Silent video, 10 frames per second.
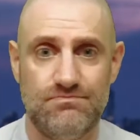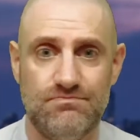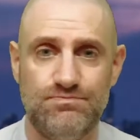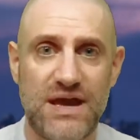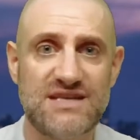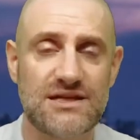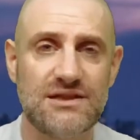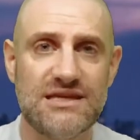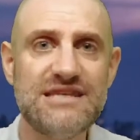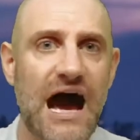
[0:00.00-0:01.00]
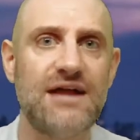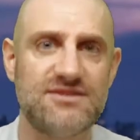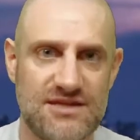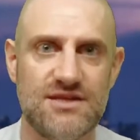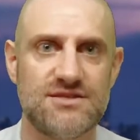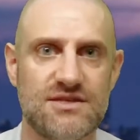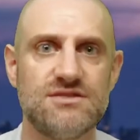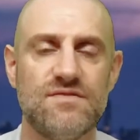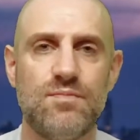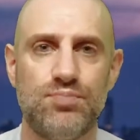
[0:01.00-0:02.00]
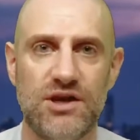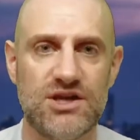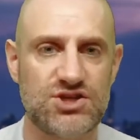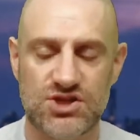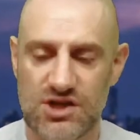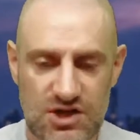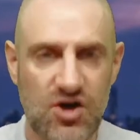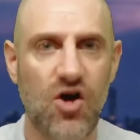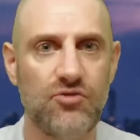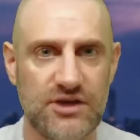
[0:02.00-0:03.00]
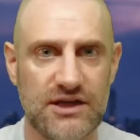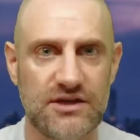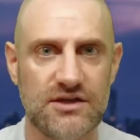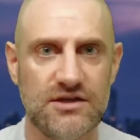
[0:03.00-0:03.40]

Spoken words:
basically non-citizens of the British colony,